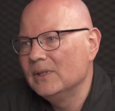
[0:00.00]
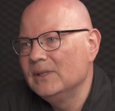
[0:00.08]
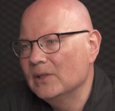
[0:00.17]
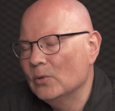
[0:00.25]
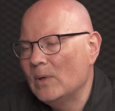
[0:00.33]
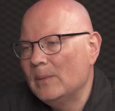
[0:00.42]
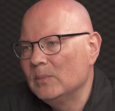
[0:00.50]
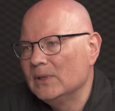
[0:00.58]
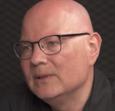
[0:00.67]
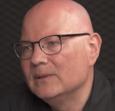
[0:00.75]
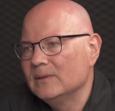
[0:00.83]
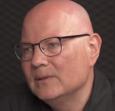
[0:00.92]
in the
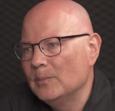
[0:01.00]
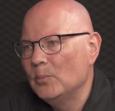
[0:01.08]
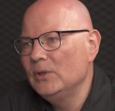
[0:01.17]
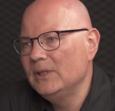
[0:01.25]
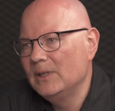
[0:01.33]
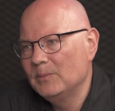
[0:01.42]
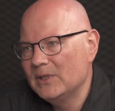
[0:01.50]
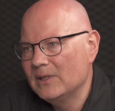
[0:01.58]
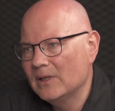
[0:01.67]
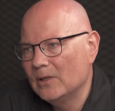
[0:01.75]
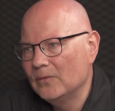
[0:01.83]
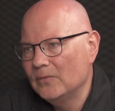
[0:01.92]
Kremlin, Putin
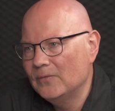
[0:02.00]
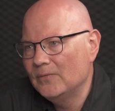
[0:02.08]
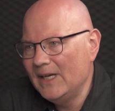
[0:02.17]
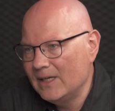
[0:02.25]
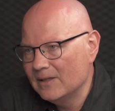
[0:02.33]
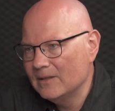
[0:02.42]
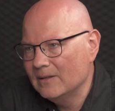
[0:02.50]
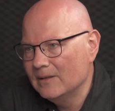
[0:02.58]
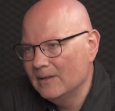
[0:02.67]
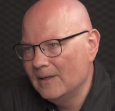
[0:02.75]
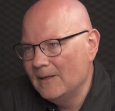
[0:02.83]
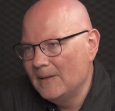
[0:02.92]
himself, think.
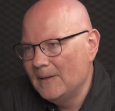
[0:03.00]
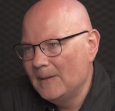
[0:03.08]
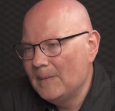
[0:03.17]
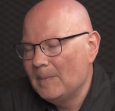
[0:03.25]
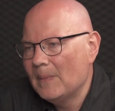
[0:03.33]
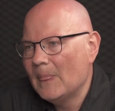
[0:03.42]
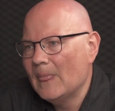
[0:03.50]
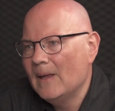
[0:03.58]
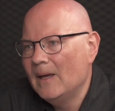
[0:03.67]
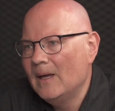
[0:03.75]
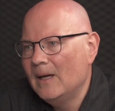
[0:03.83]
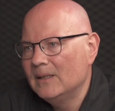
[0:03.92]

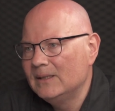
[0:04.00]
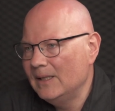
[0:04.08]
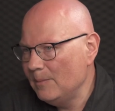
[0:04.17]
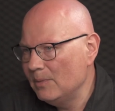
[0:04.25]
They